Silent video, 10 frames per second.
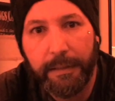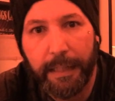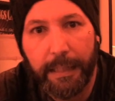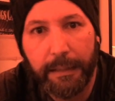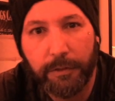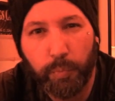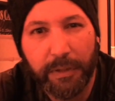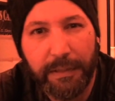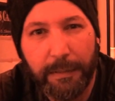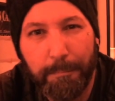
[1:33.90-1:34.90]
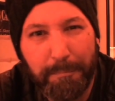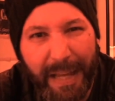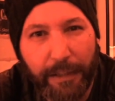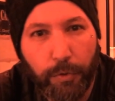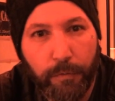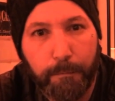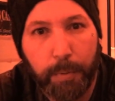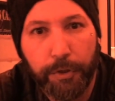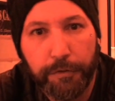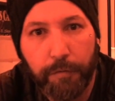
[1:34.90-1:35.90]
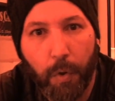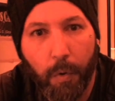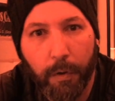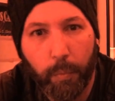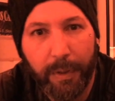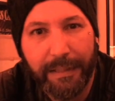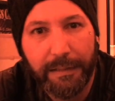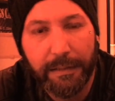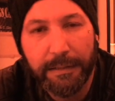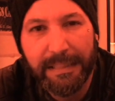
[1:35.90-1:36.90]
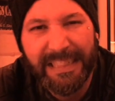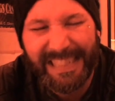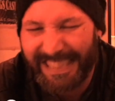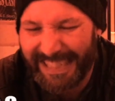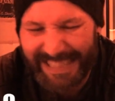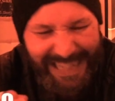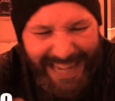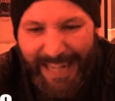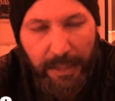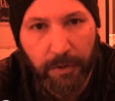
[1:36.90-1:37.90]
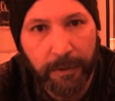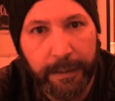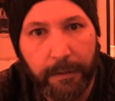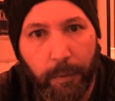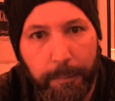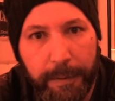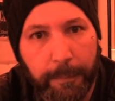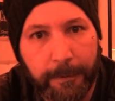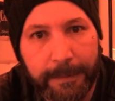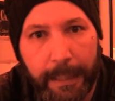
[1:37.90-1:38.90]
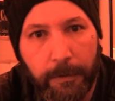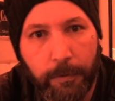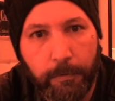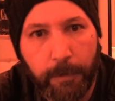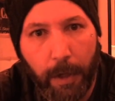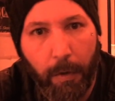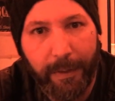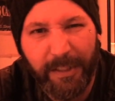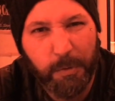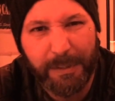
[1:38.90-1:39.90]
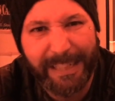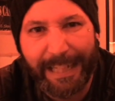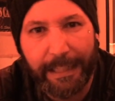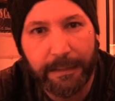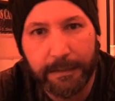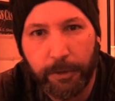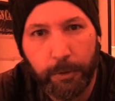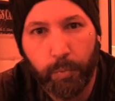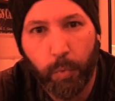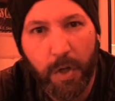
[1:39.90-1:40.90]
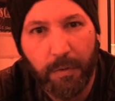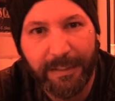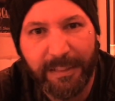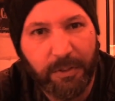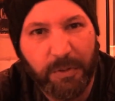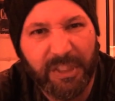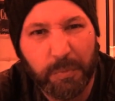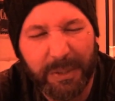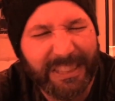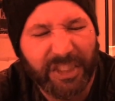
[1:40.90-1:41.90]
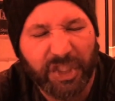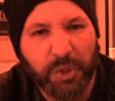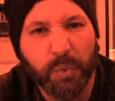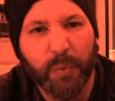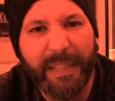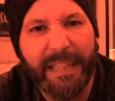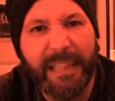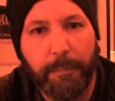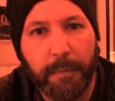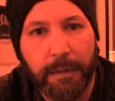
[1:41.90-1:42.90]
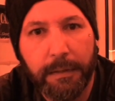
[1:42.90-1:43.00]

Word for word: day, is willing to make you push forward, willing to get angry when people tell you no and you can't and you won't and you just want to scream